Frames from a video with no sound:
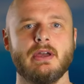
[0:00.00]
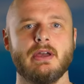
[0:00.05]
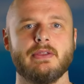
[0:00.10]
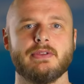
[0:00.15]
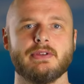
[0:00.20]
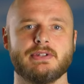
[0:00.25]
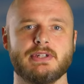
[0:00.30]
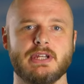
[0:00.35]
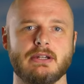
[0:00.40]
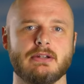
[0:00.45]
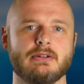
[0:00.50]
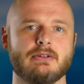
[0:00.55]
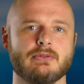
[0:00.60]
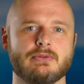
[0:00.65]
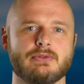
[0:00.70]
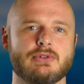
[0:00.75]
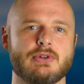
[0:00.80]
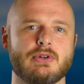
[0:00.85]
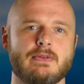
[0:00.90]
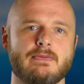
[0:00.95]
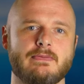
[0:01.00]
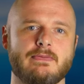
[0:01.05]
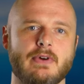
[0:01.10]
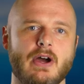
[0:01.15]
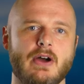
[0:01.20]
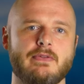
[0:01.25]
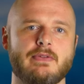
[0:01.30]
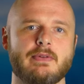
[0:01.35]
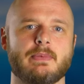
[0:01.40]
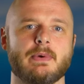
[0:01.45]
The technical term for
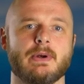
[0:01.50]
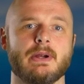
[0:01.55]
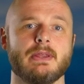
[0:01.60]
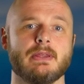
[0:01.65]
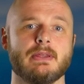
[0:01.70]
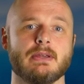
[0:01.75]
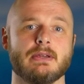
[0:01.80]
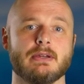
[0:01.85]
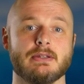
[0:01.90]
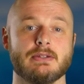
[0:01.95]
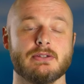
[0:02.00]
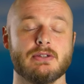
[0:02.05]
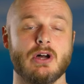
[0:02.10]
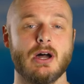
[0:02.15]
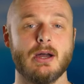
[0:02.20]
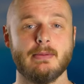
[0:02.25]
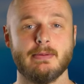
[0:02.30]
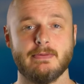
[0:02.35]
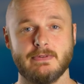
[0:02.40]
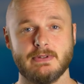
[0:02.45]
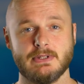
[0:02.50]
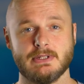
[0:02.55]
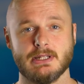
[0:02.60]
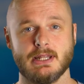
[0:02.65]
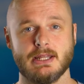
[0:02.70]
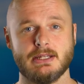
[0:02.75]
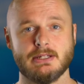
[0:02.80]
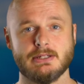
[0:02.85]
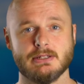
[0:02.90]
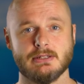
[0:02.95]
overbreathing is
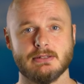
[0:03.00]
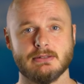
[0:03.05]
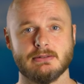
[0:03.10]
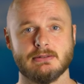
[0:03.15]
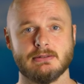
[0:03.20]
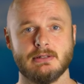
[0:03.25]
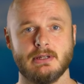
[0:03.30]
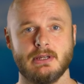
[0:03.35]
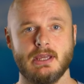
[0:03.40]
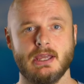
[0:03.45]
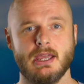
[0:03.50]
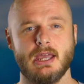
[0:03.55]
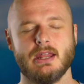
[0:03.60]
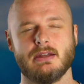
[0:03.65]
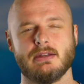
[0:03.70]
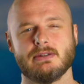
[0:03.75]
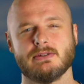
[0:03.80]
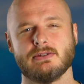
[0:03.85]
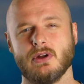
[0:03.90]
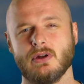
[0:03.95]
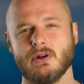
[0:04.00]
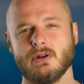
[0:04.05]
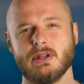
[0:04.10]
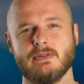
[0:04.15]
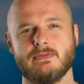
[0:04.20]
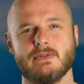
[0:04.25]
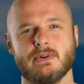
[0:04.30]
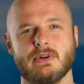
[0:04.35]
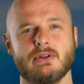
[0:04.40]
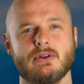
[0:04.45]
hyperventilation, and it is not only
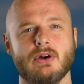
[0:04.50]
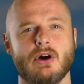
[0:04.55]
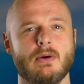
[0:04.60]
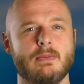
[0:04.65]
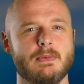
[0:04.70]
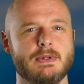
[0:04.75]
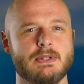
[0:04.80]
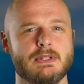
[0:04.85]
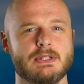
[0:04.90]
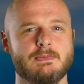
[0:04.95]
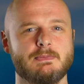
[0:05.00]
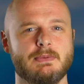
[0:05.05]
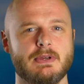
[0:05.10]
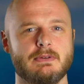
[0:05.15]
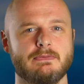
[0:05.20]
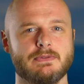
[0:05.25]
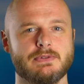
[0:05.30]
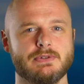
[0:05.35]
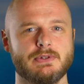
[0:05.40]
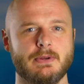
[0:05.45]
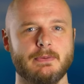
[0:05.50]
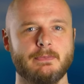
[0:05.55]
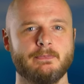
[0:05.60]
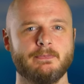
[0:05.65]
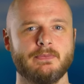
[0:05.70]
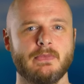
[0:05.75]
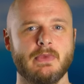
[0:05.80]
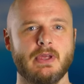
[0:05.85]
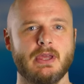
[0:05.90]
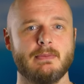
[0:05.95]
very common in spearfishing,
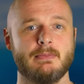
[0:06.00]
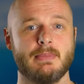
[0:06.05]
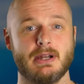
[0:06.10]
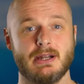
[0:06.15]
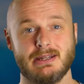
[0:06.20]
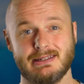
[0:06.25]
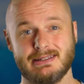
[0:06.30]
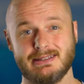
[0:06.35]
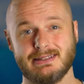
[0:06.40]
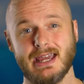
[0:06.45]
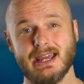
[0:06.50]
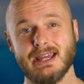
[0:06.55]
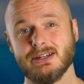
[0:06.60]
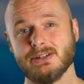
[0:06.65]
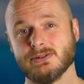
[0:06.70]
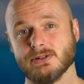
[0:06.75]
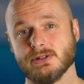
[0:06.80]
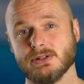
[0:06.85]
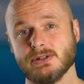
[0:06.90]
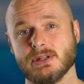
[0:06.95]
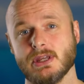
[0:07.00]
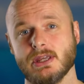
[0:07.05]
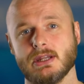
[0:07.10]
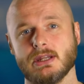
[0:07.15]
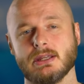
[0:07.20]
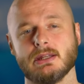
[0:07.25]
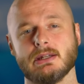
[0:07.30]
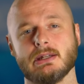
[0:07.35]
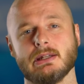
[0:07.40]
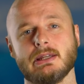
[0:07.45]
but it is dangerous and
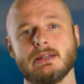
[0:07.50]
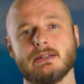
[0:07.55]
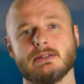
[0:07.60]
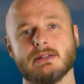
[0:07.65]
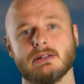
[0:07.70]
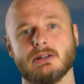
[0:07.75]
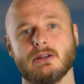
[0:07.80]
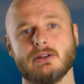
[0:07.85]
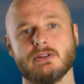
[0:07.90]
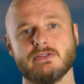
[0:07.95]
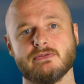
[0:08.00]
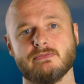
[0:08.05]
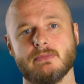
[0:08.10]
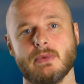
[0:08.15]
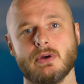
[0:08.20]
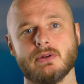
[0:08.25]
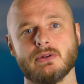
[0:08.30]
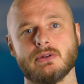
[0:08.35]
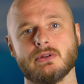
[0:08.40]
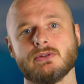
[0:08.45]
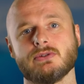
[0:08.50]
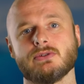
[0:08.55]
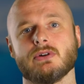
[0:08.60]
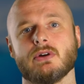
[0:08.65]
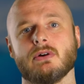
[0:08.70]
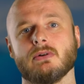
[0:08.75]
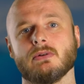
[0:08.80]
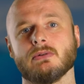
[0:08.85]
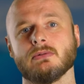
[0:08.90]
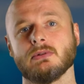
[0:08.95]
it can lead to loss of motor
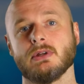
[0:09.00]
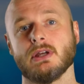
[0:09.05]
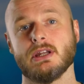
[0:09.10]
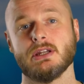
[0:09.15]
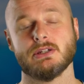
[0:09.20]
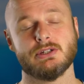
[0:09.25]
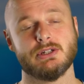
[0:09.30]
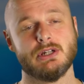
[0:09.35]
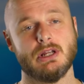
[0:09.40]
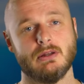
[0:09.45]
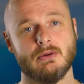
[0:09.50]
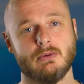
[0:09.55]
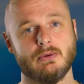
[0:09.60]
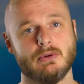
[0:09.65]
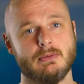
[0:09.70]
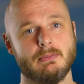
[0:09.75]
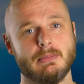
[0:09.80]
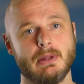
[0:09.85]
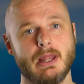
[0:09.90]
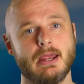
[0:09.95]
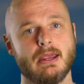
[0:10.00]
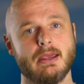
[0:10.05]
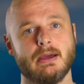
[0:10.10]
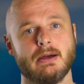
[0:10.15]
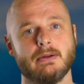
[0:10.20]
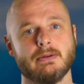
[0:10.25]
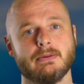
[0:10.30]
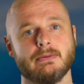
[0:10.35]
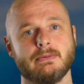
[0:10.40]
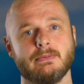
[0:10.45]
control and a shallow water blackout.